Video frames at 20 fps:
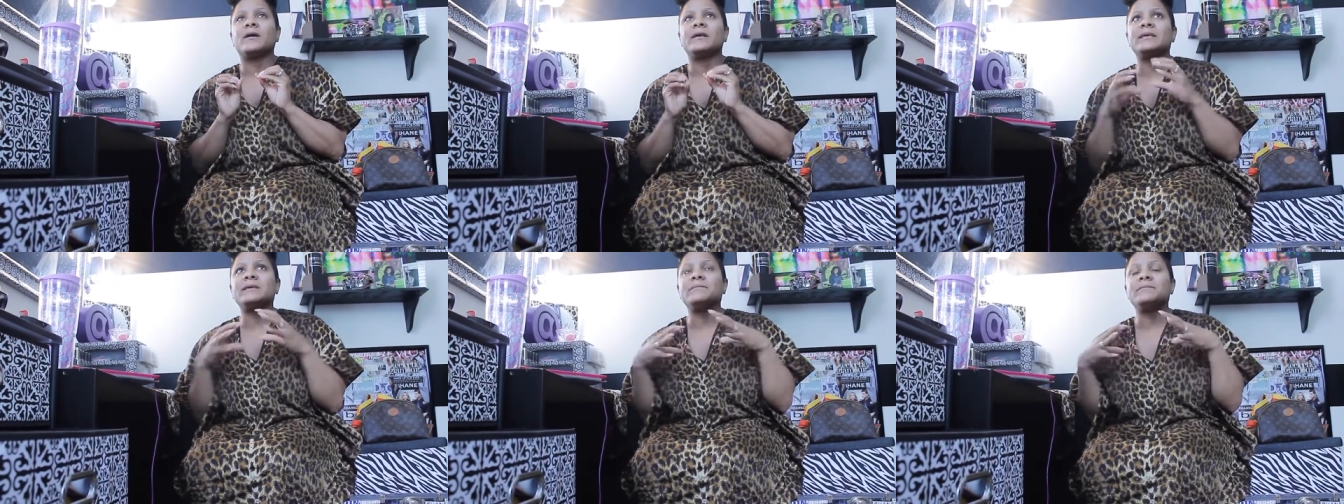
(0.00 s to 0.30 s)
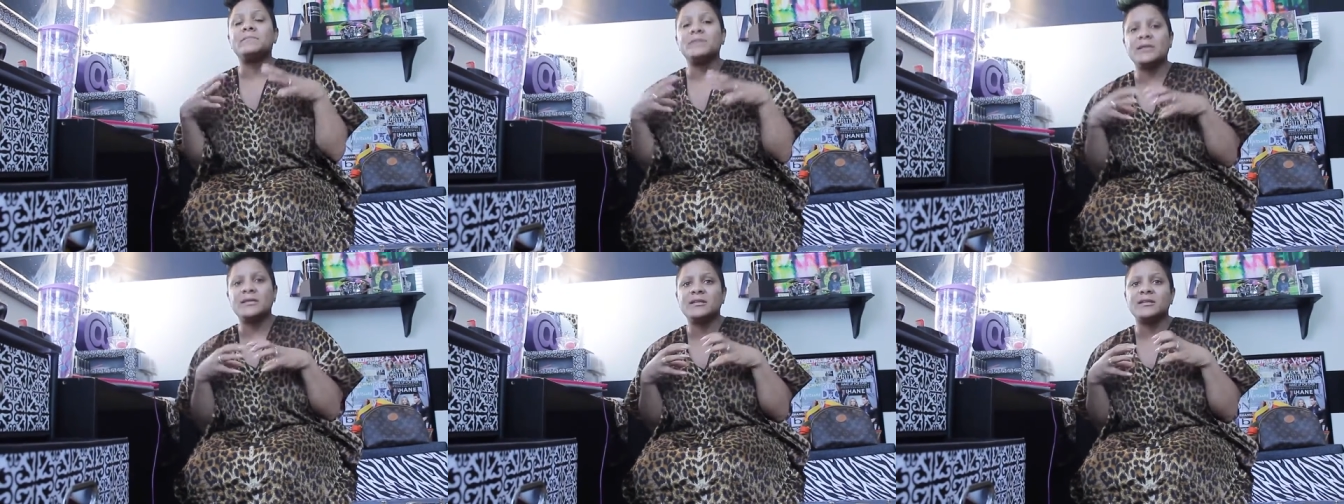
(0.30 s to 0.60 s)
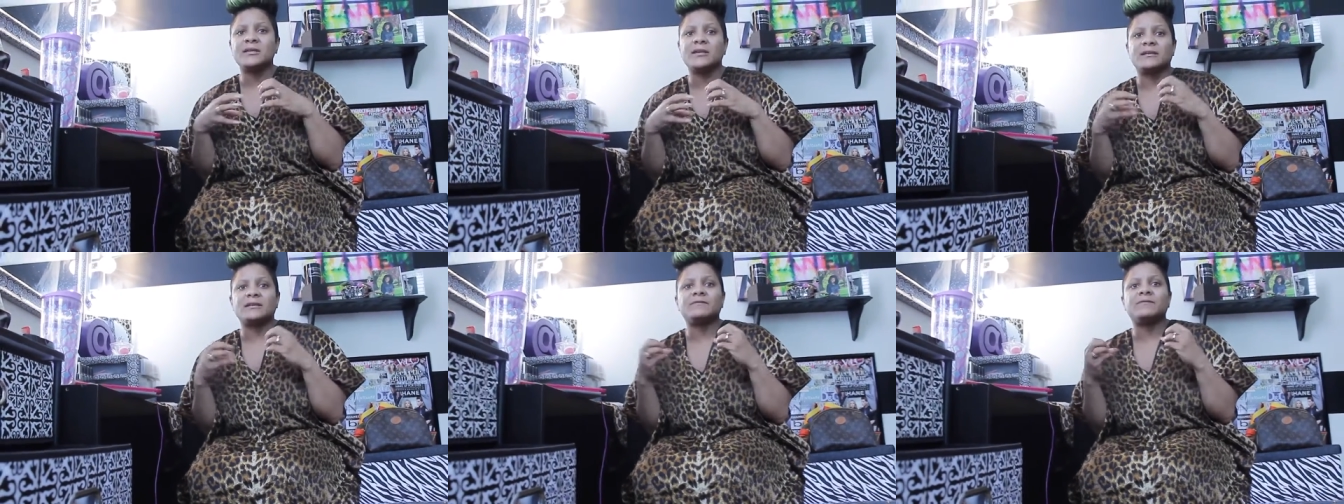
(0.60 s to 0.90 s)

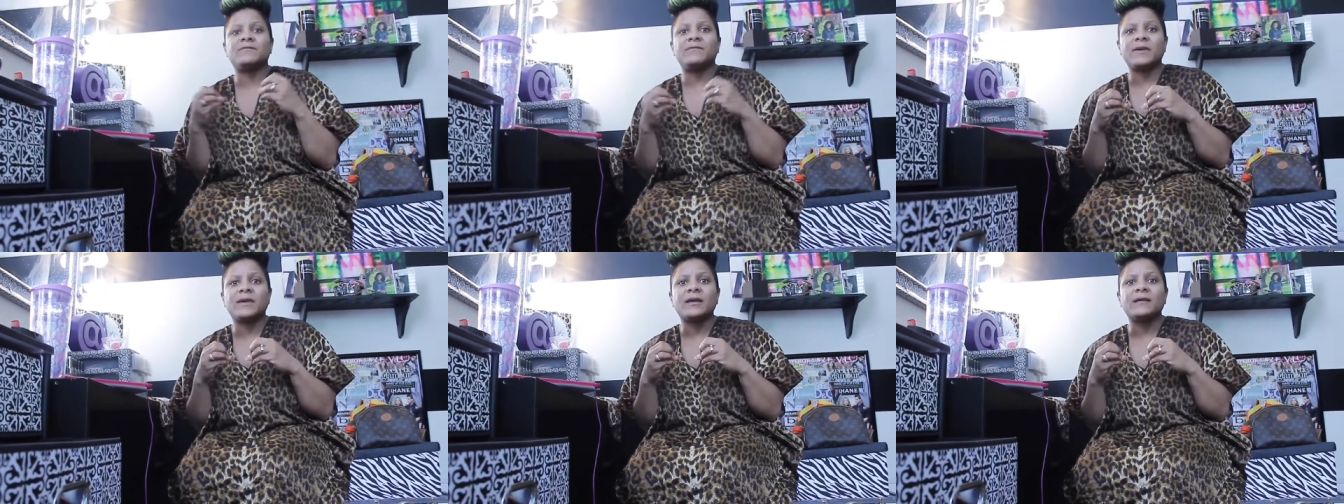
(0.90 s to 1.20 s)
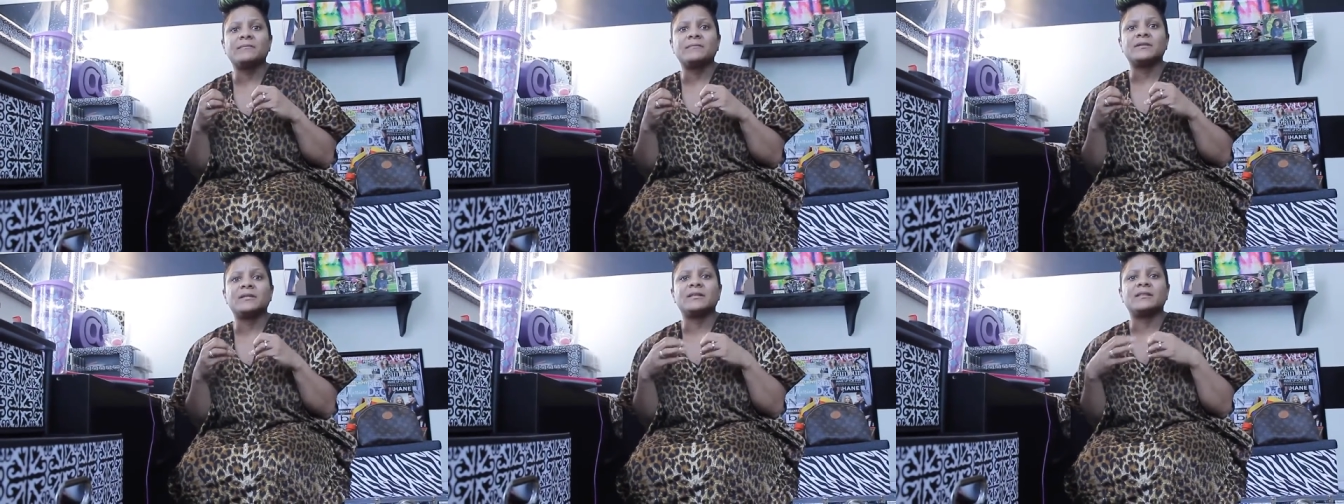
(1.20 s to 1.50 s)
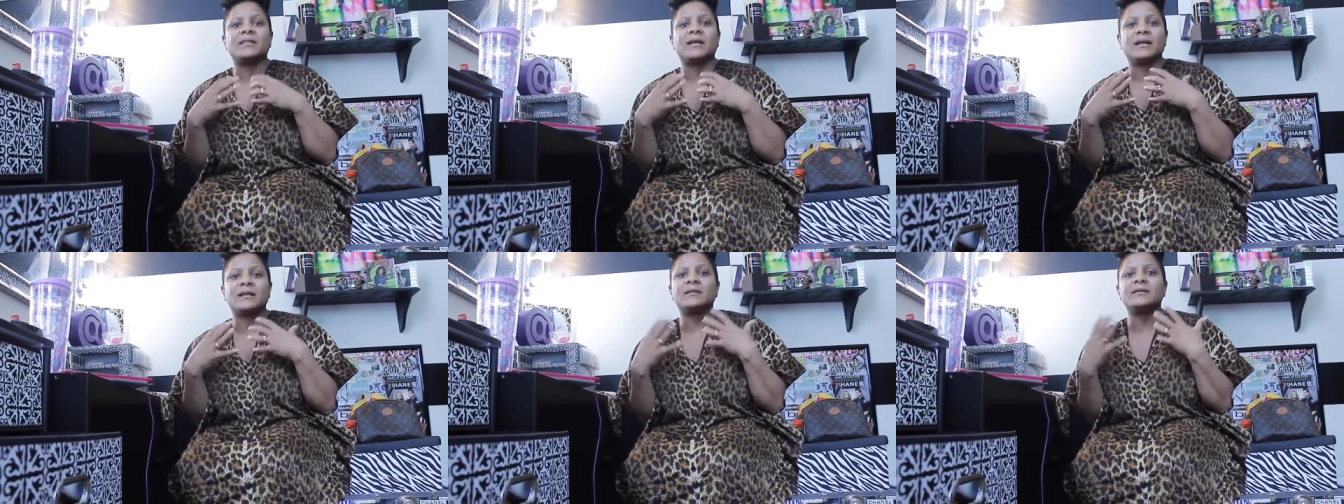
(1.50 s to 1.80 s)
immediate family
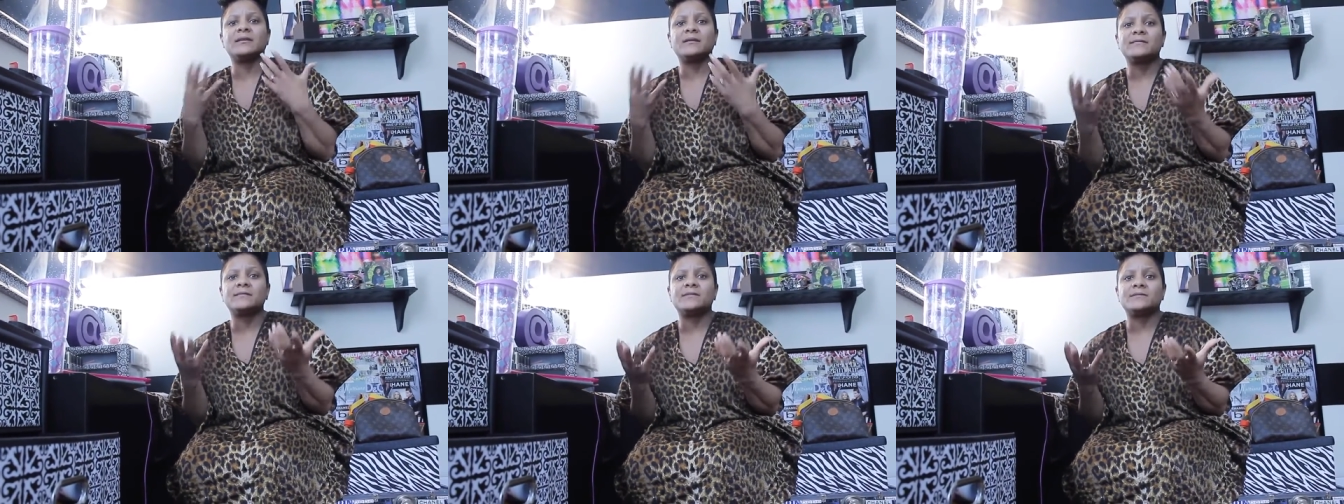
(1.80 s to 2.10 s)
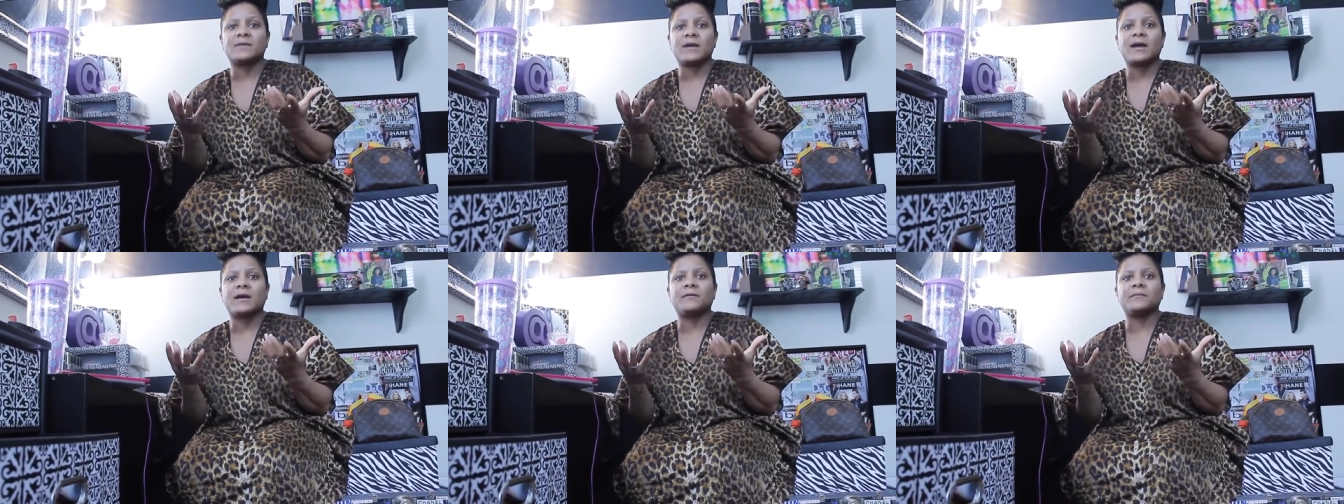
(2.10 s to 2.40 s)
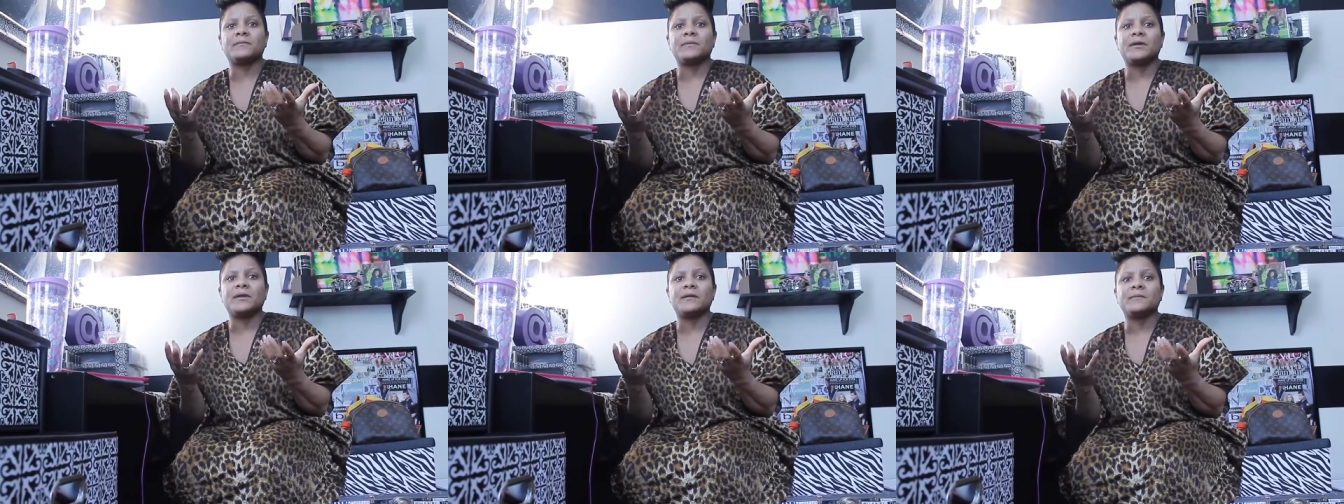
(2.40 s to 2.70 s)
that lived
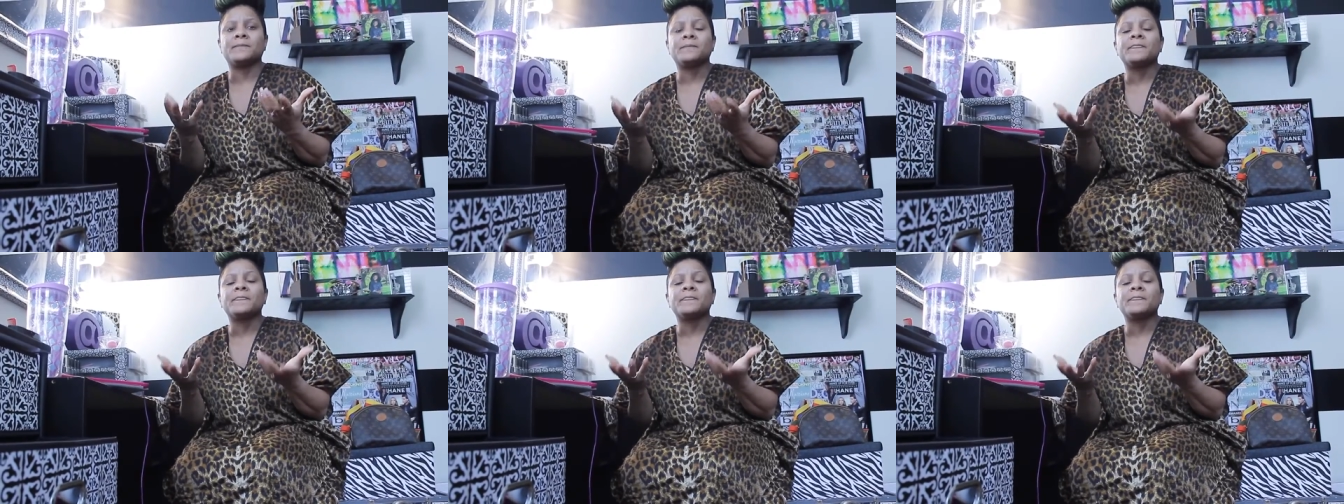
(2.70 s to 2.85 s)
around me.